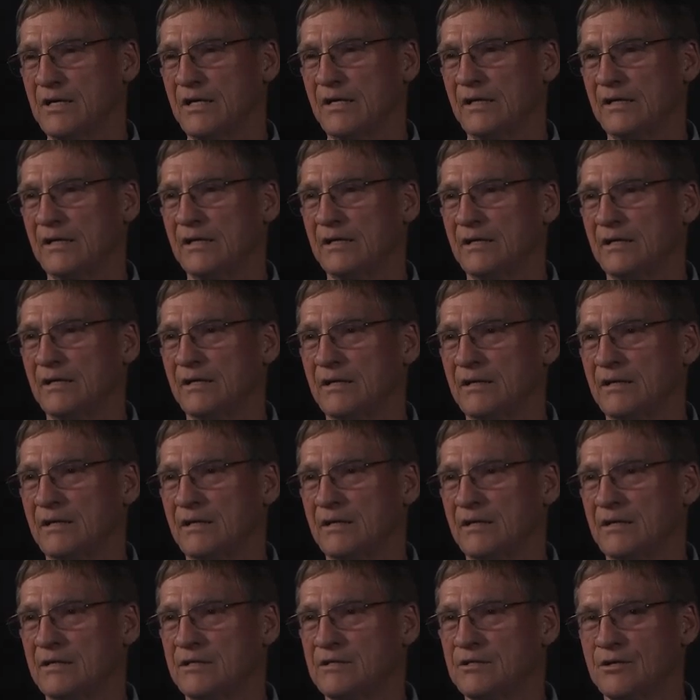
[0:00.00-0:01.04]
A."
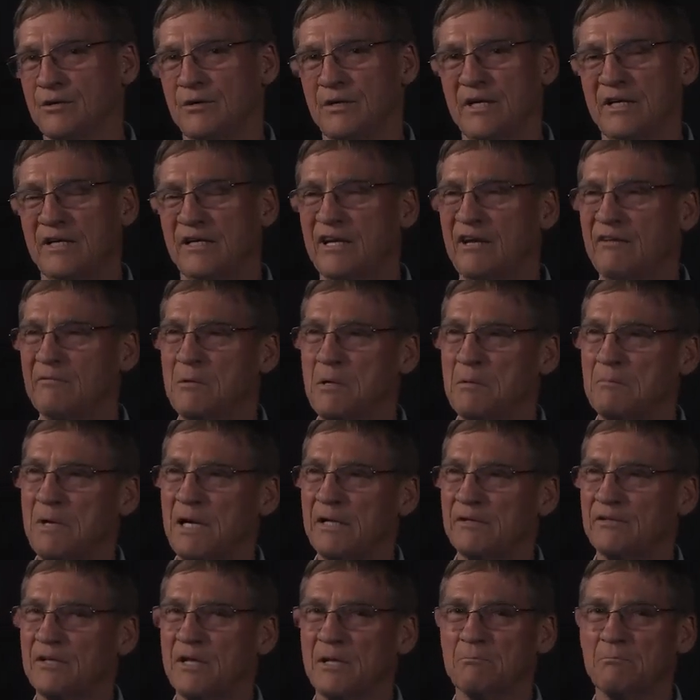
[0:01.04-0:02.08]
So he gave me
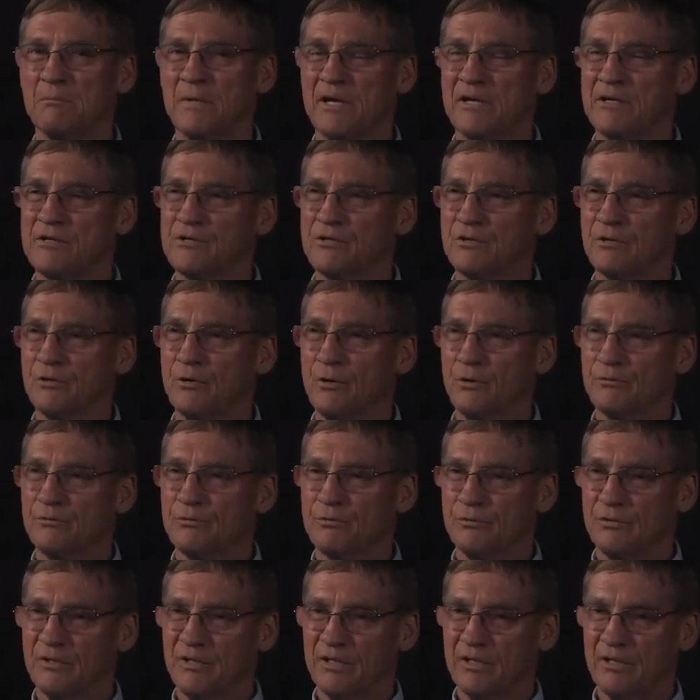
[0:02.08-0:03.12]
about ten minutes to go
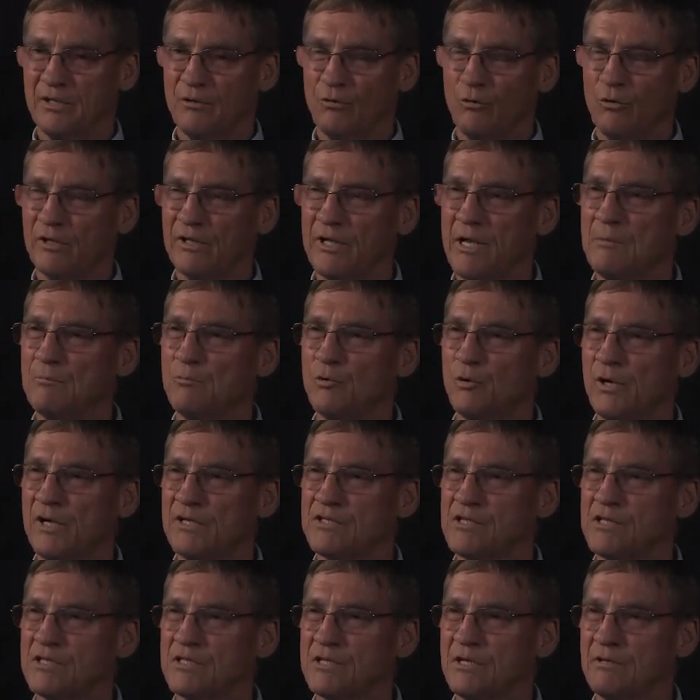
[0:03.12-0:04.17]
through the, all the M O
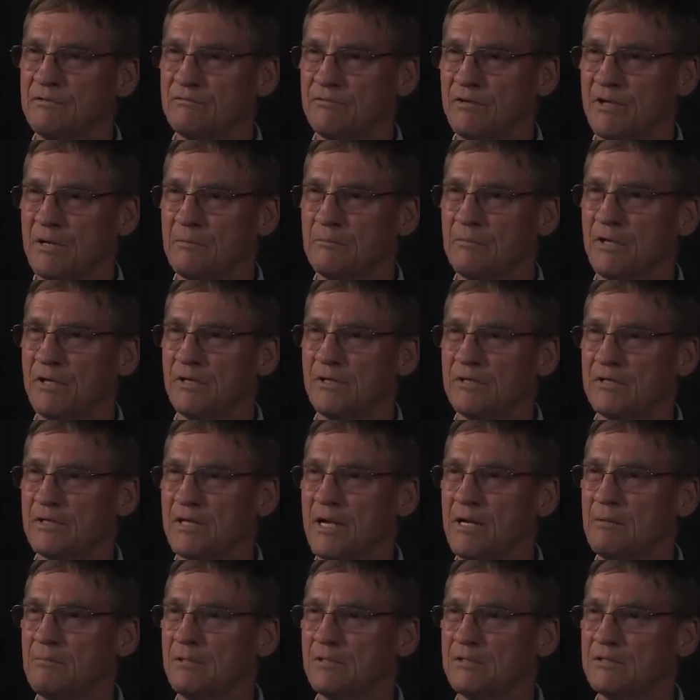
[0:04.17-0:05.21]
Ss in front of me on the
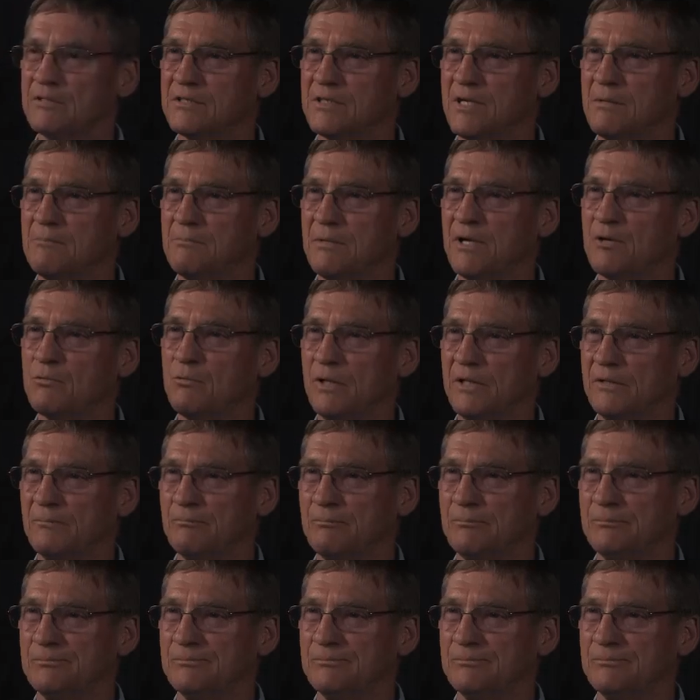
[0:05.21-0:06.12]
table and say, "Pick one."